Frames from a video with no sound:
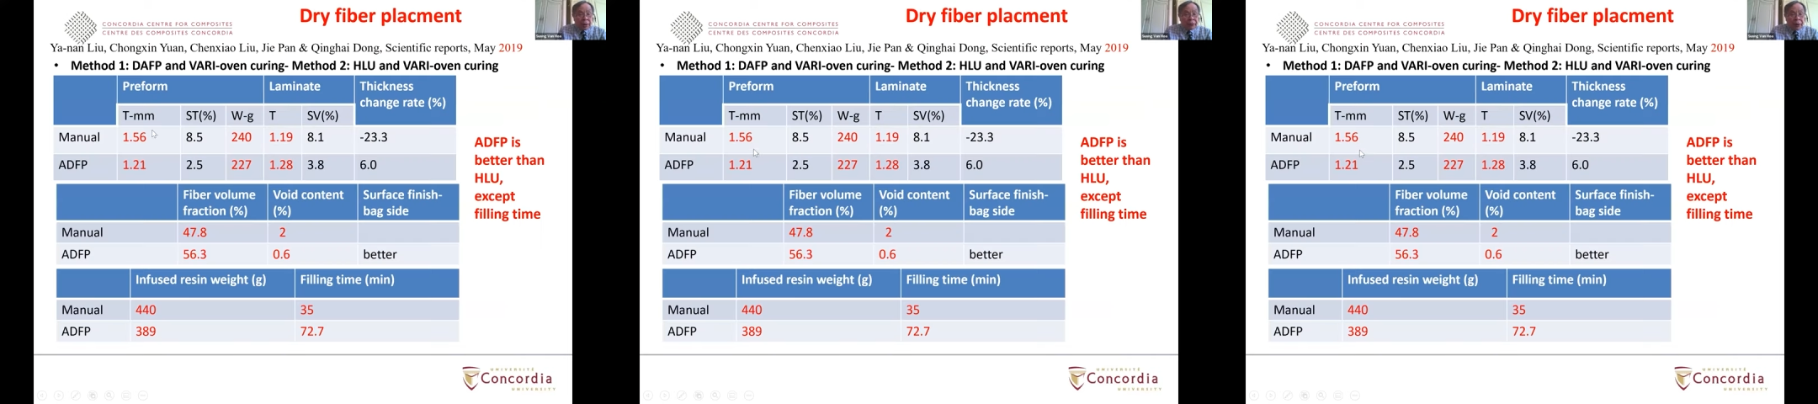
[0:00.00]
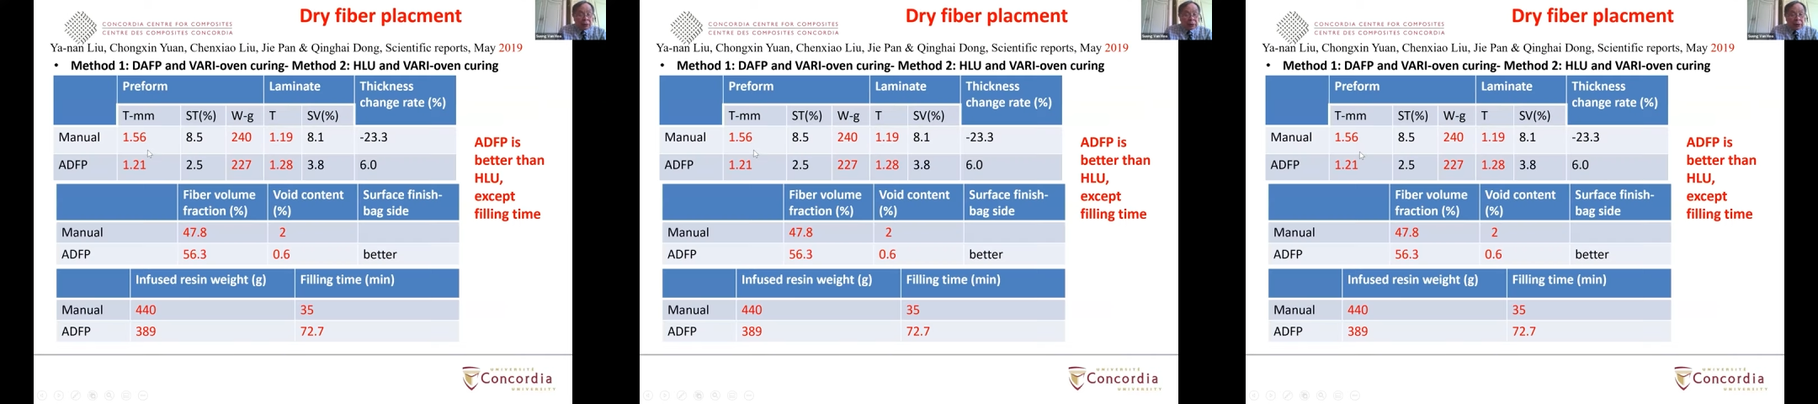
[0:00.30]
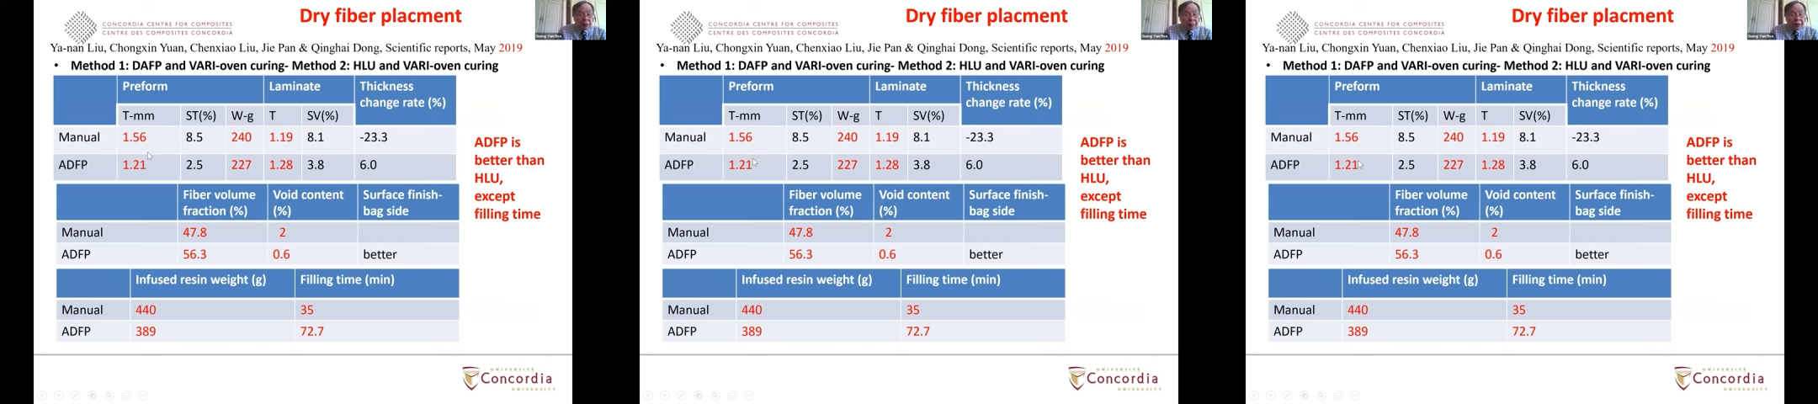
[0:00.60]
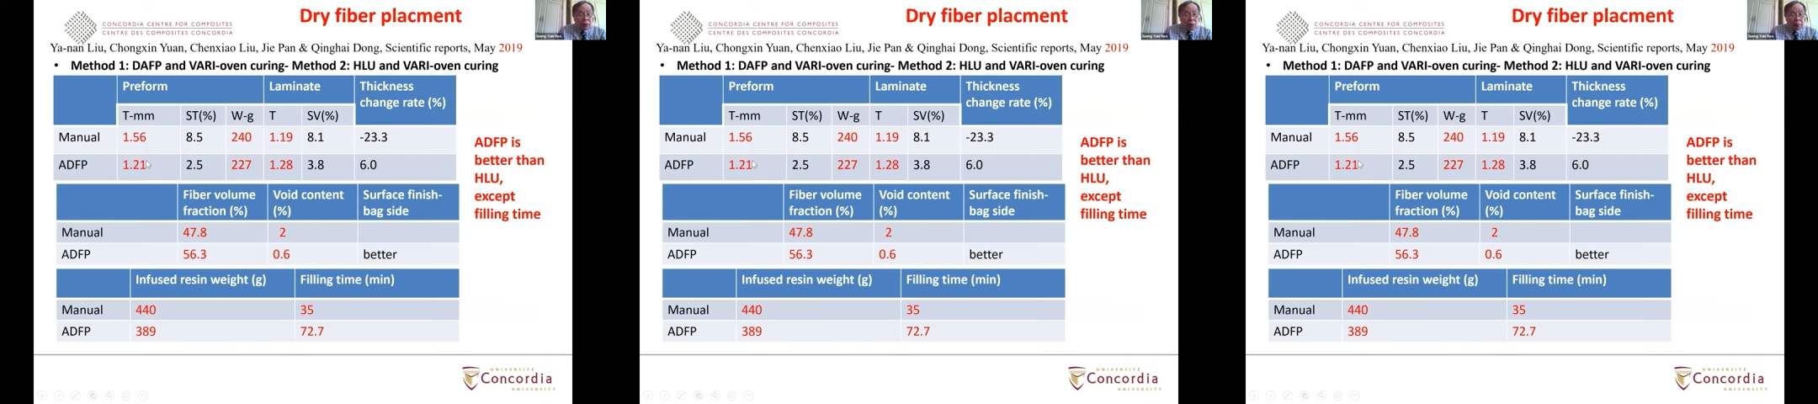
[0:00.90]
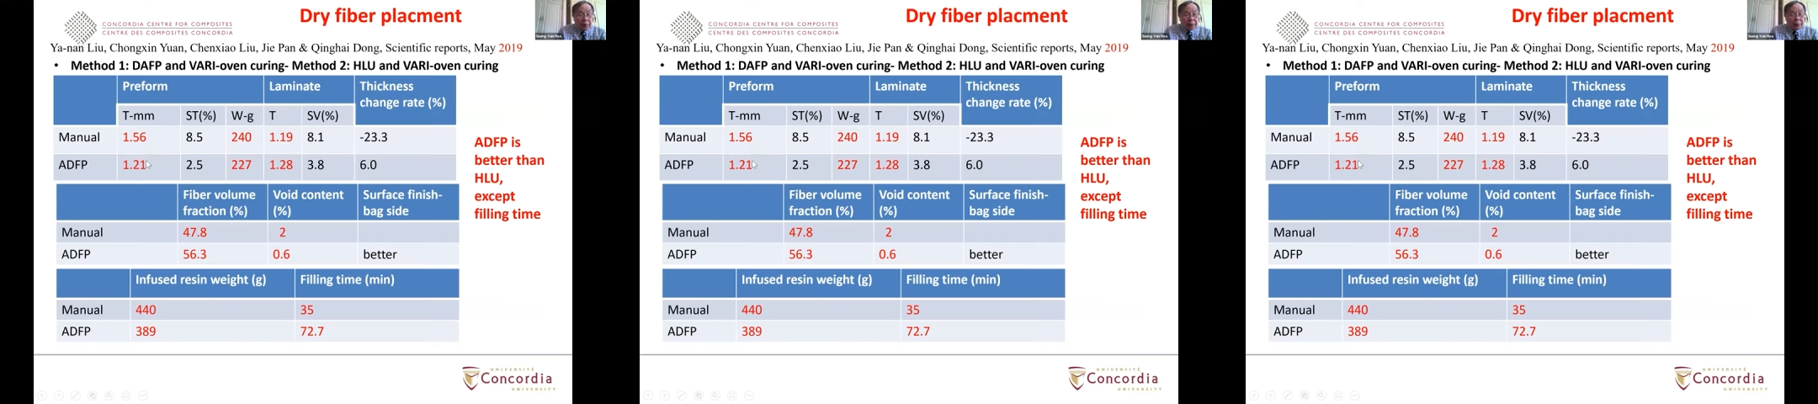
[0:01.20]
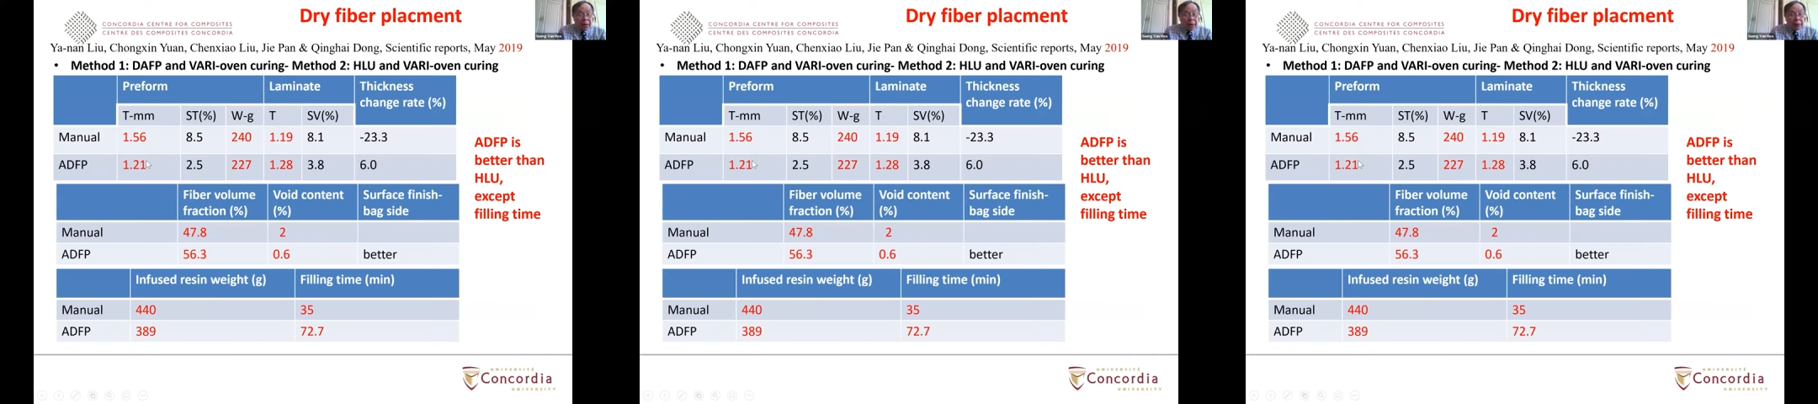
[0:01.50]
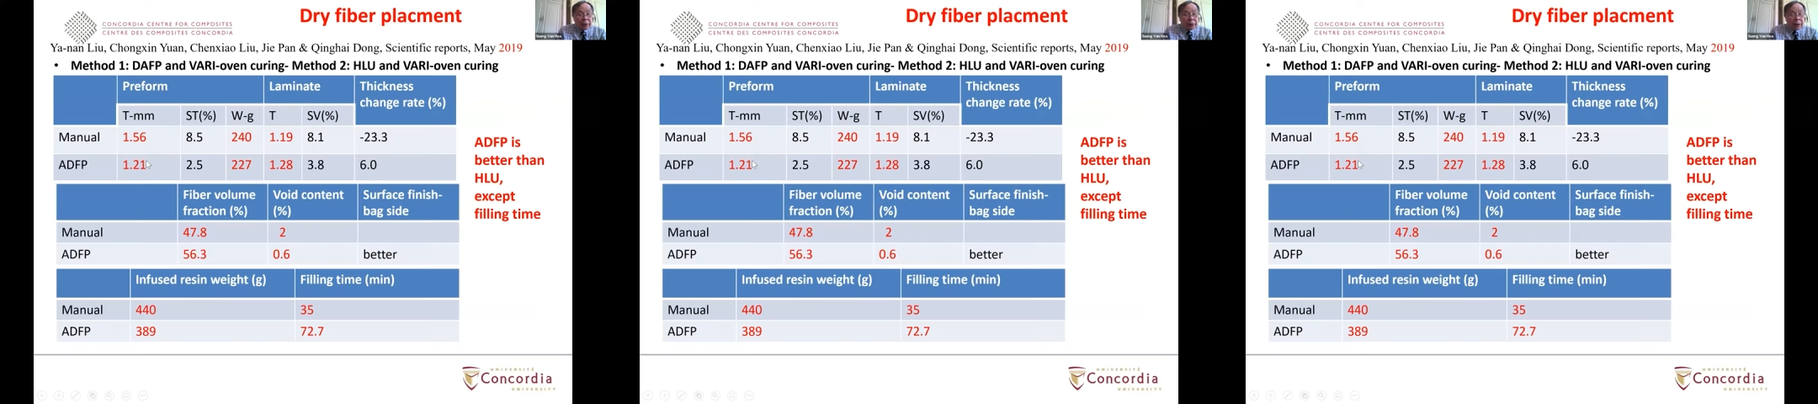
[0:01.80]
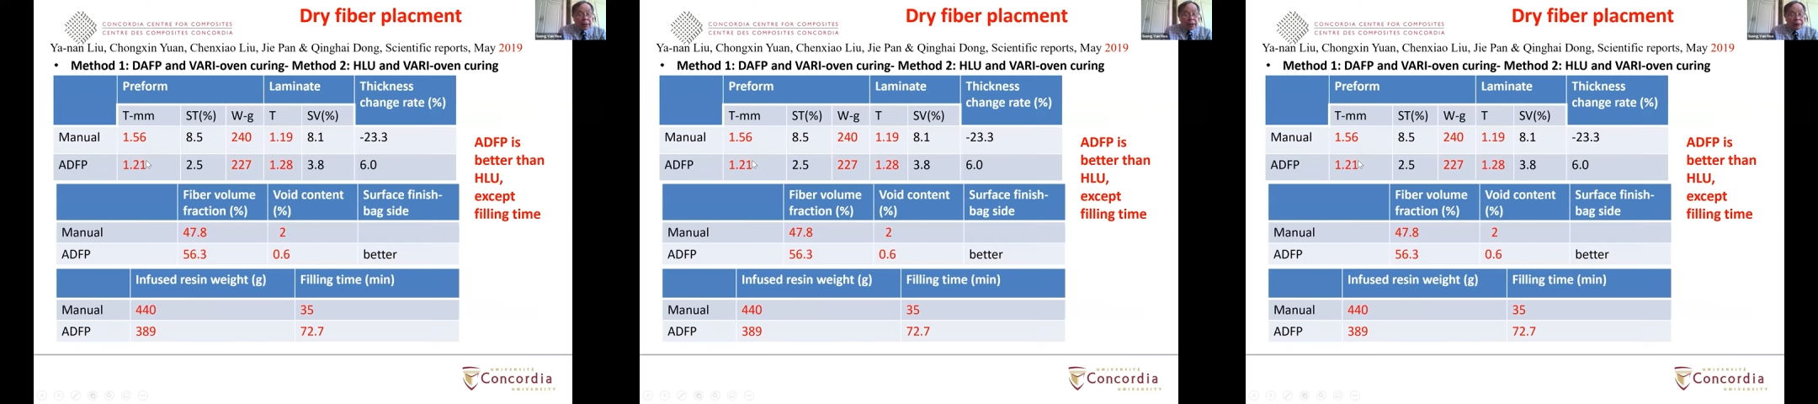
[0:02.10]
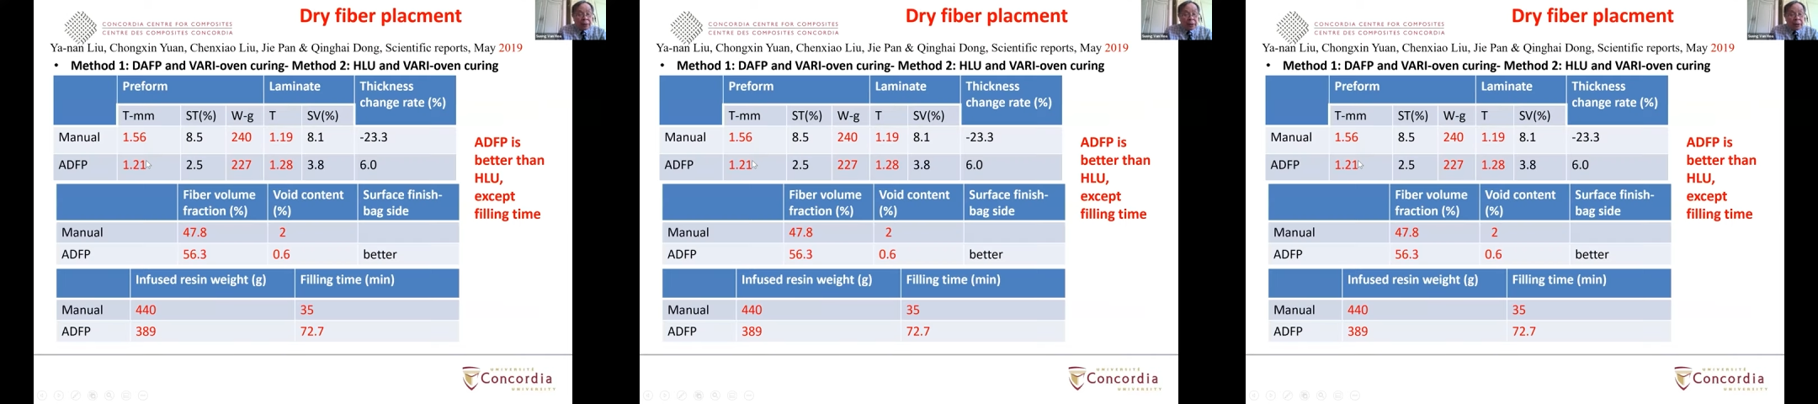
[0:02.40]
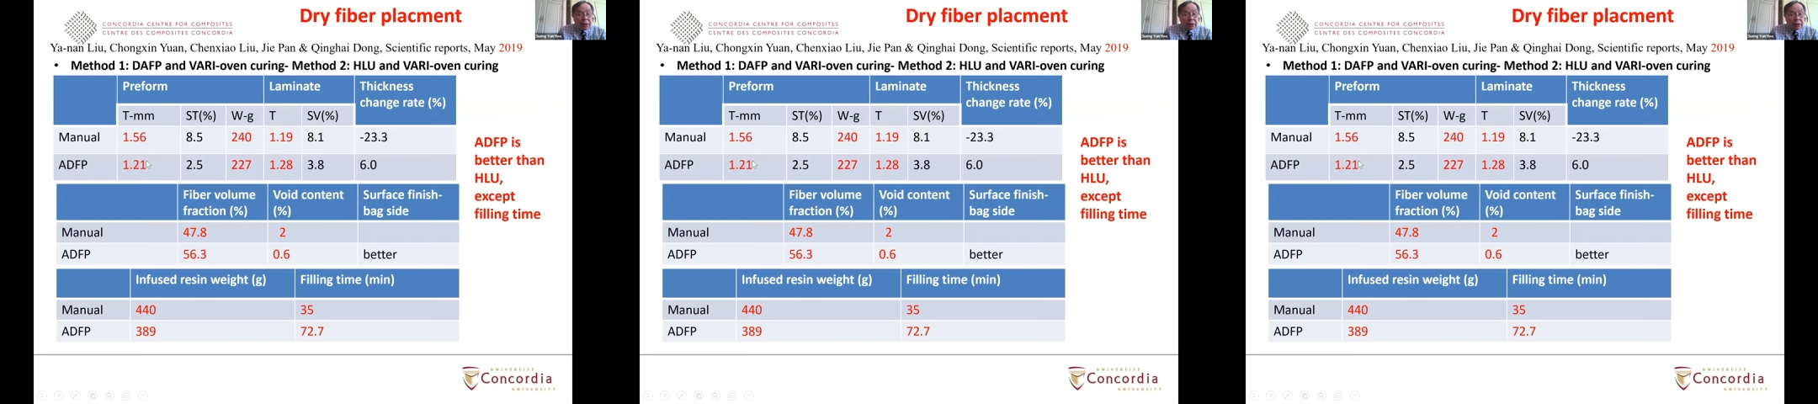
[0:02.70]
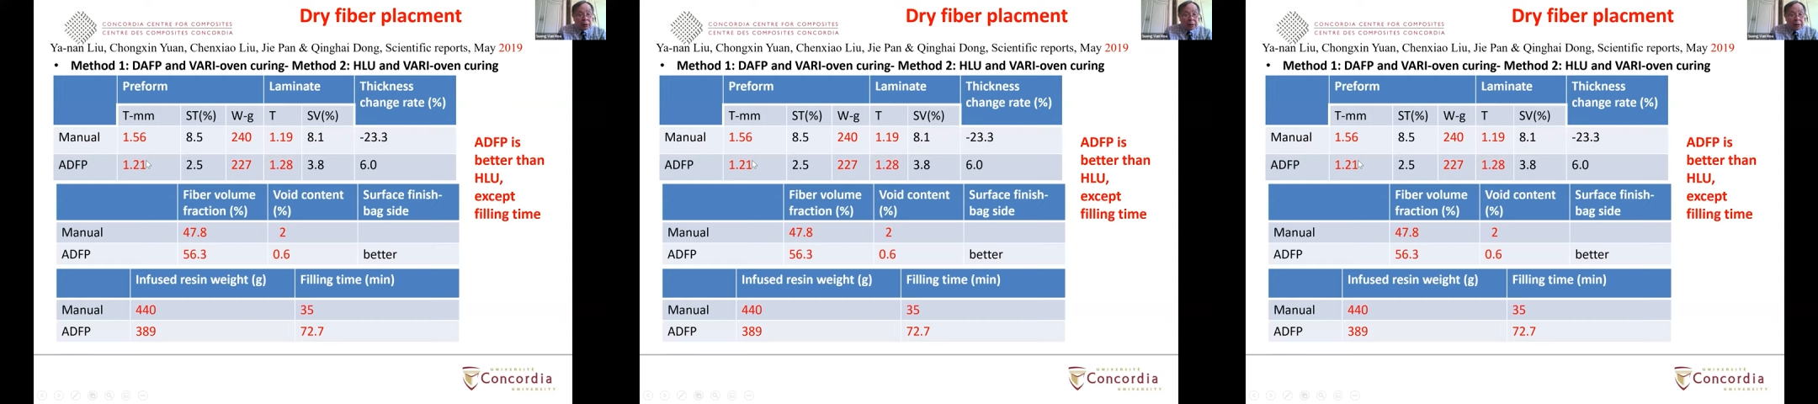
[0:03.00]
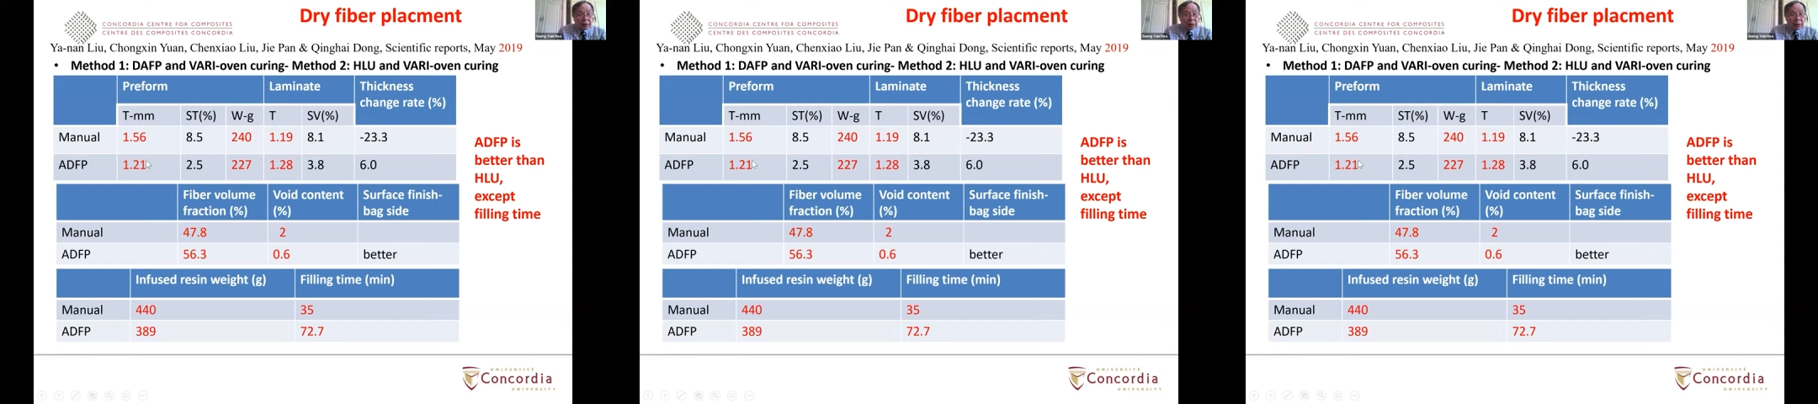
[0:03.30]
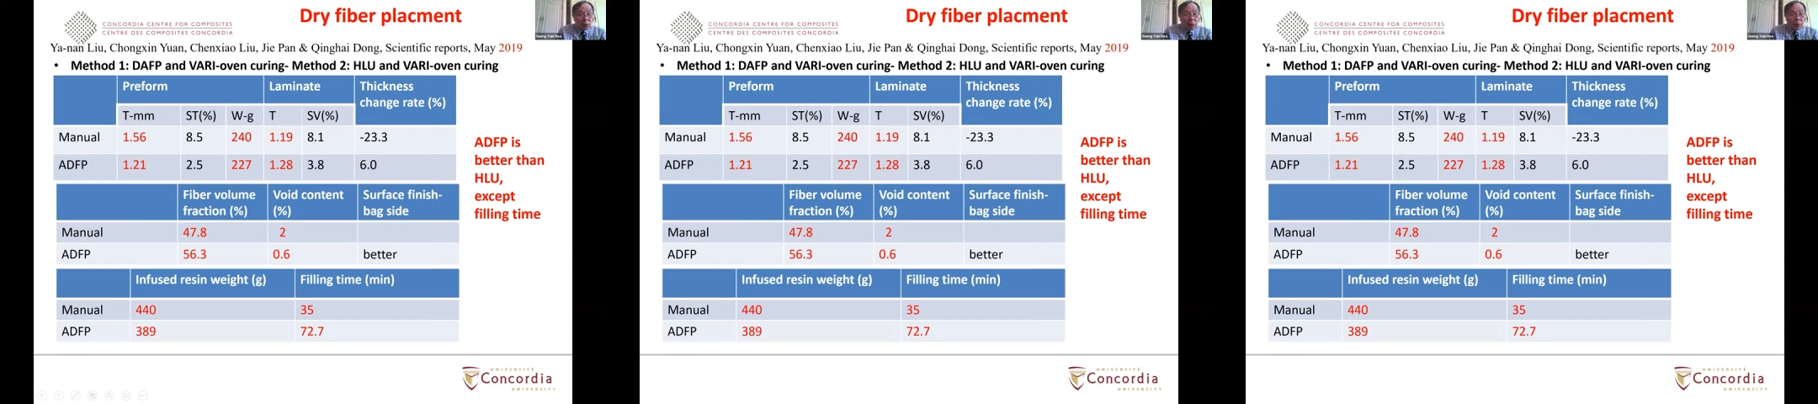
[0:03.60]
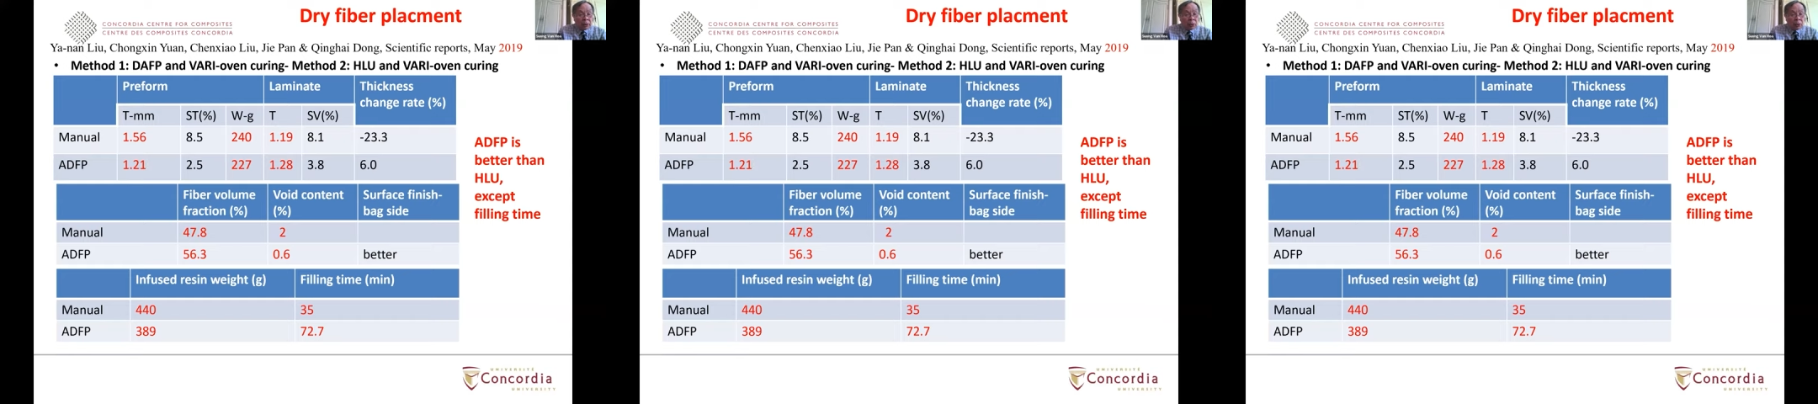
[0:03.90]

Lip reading: Nobody's mouth can be seen.